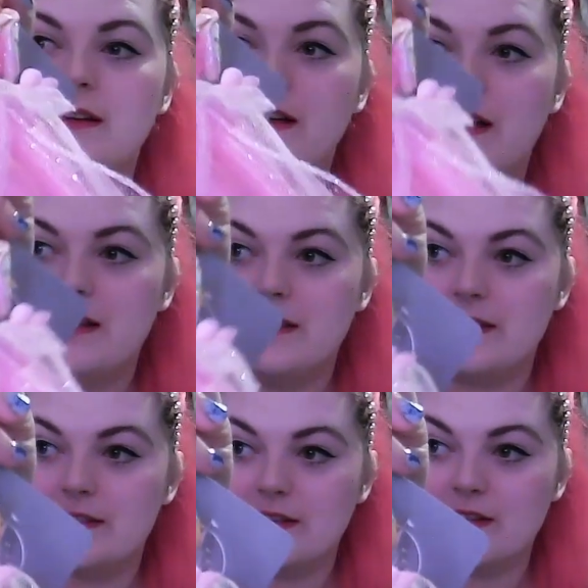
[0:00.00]
a
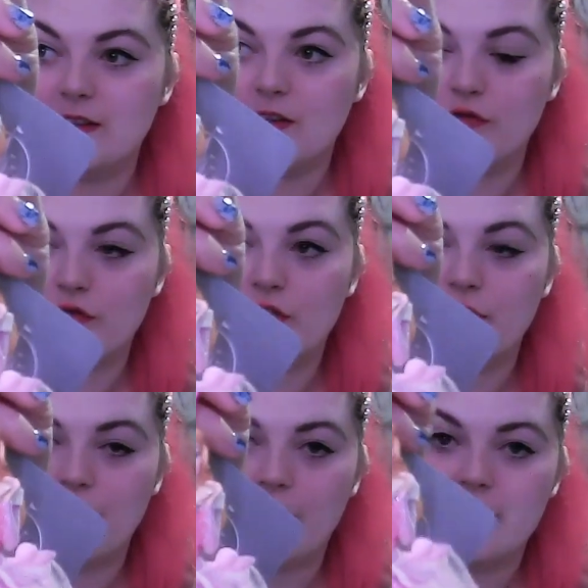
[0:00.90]
little
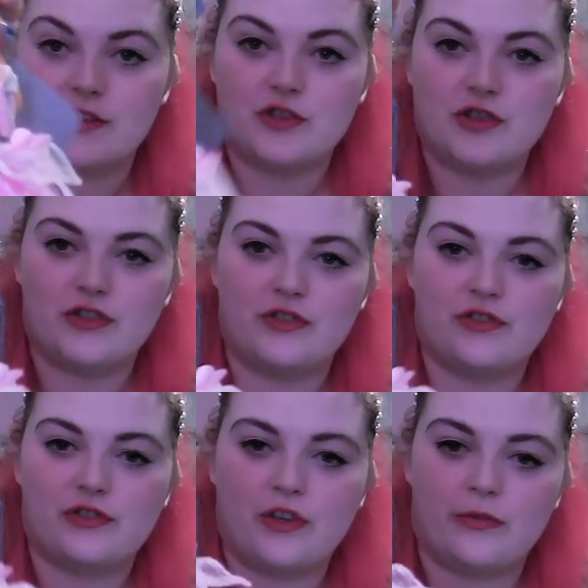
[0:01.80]
Aurora. She's
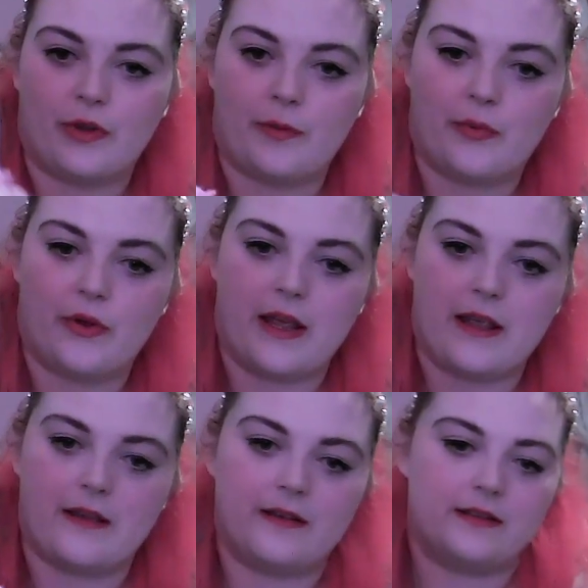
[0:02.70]
so, so pretty.
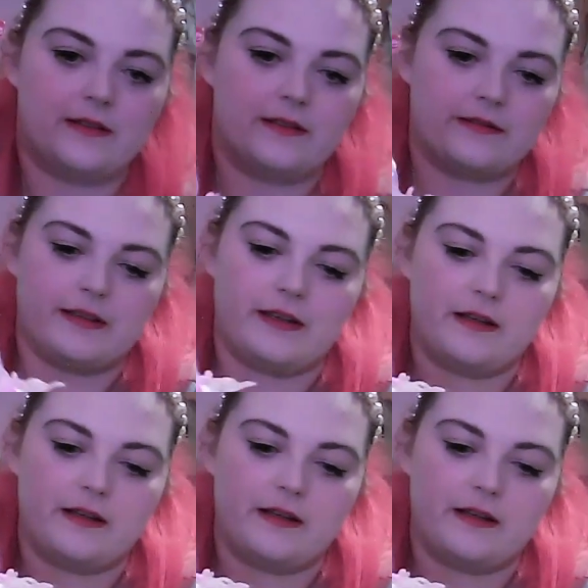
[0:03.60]
And it's just like,